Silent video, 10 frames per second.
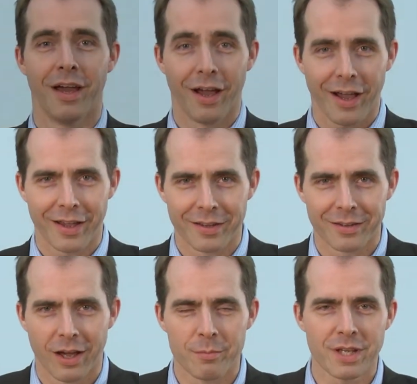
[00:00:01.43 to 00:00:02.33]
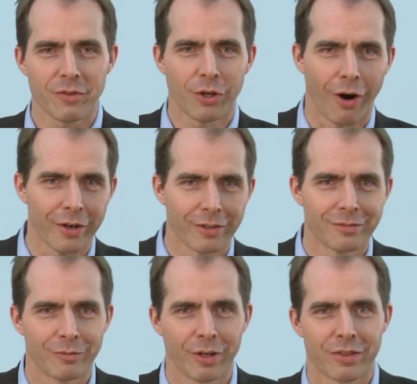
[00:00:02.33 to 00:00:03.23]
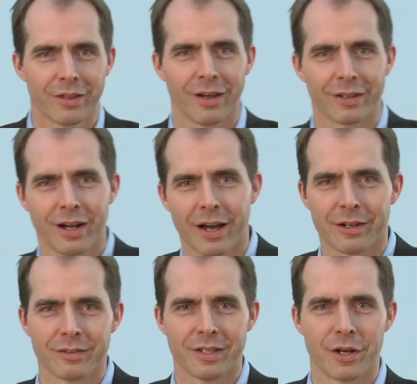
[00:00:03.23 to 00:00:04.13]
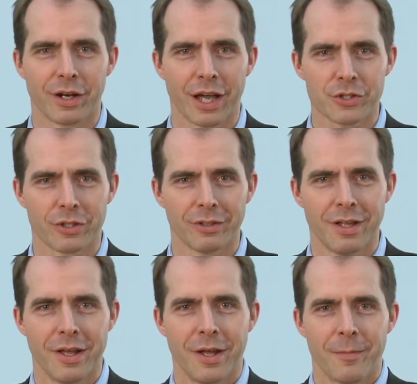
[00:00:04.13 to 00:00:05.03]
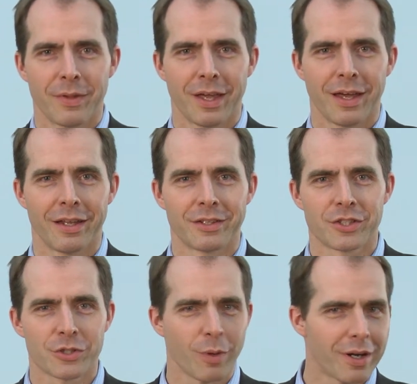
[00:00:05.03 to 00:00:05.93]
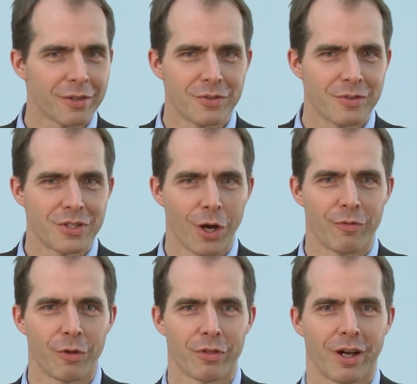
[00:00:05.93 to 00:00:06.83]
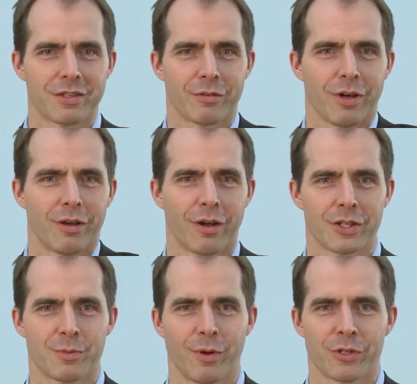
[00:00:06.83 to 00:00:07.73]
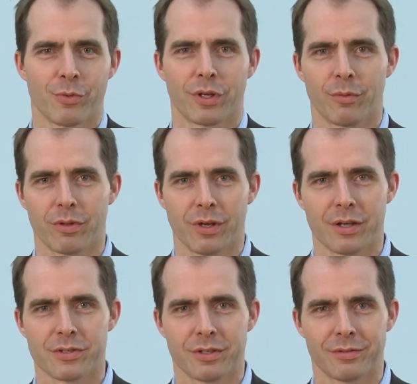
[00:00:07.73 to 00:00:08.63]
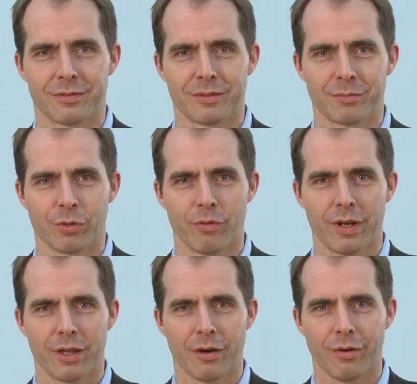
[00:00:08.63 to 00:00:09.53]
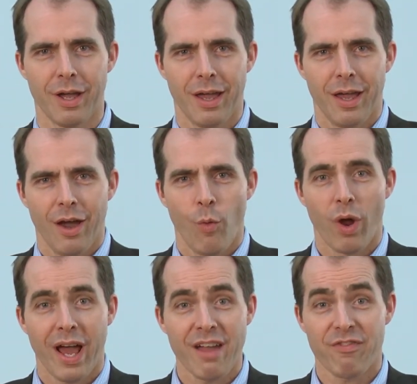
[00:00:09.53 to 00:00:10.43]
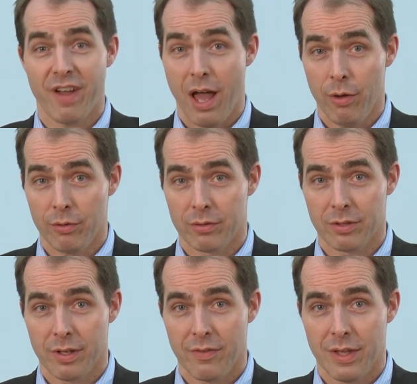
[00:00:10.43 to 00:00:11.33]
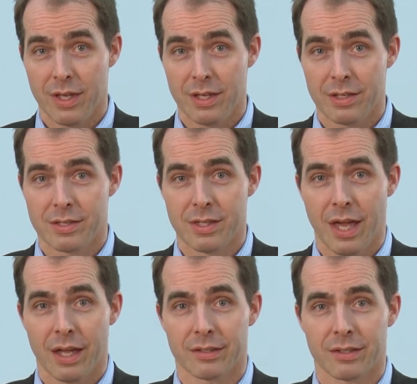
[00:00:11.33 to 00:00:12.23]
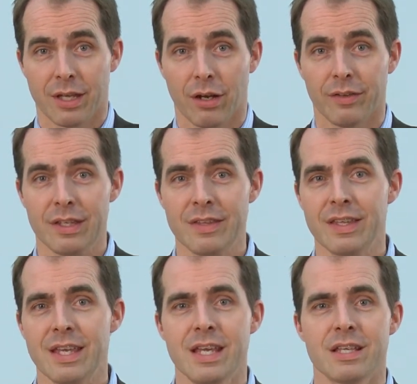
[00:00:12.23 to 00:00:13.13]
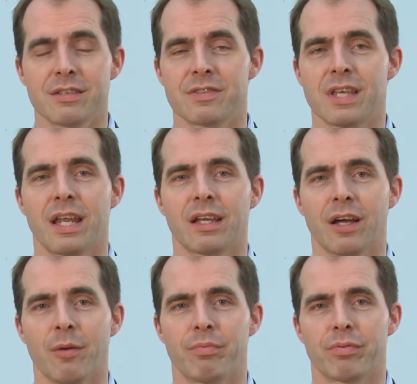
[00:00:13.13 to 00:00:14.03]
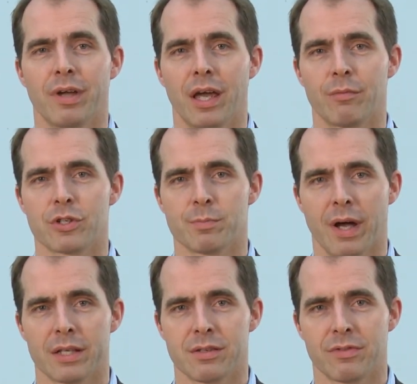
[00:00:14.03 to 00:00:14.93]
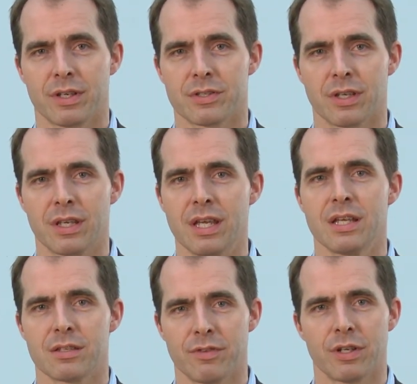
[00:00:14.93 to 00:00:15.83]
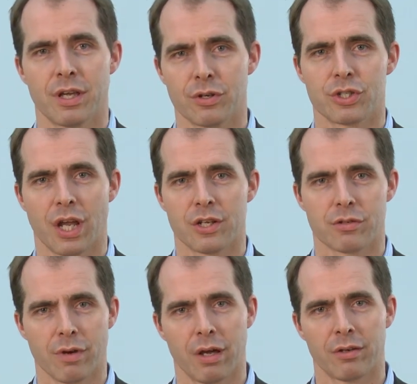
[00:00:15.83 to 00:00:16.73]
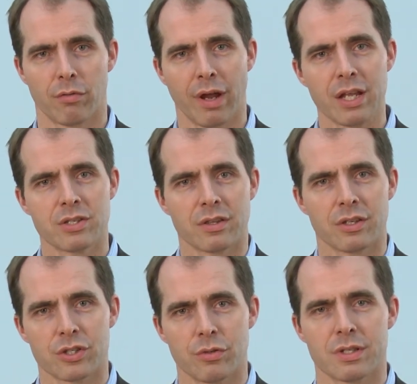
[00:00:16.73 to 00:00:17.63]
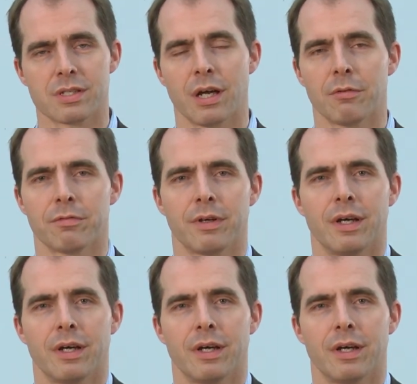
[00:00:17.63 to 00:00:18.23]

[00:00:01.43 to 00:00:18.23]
Hi, I'm David Carter with Kotter International, and just wanted to share a few thoughts around our experience working with Austin Pro Video. What I found is that not only in the ease of setting it up and responsiveness and ease of an interchange around arranging the shoot itself,